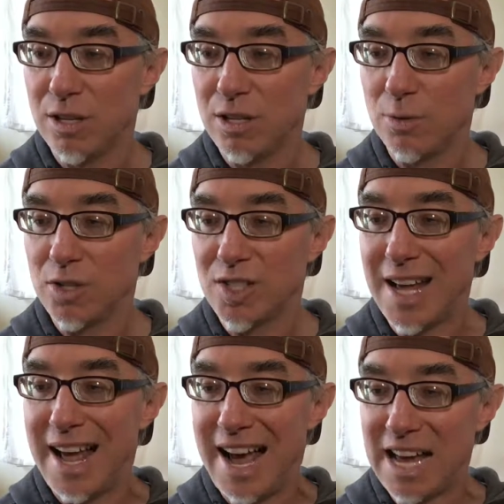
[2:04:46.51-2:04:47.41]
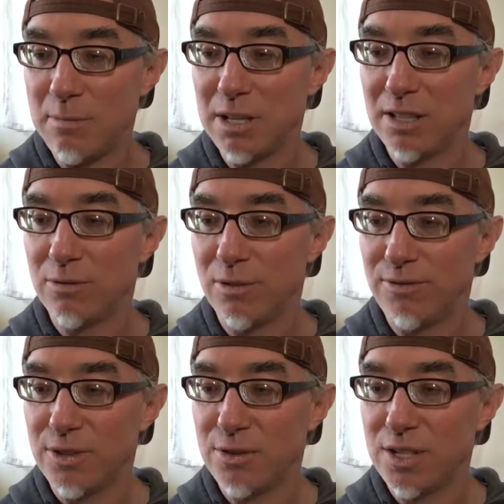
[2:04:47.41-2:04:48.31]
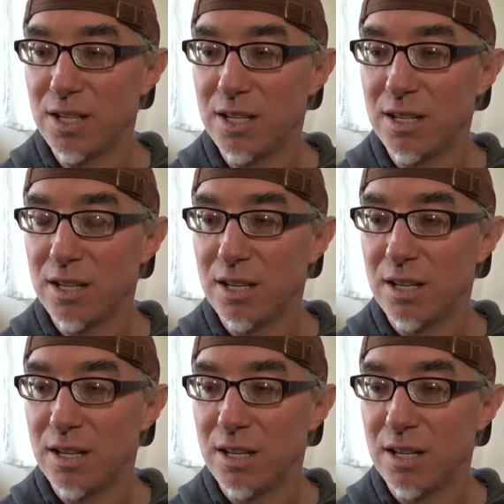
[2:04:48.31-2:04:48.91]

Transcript: You were just adamantly refusing.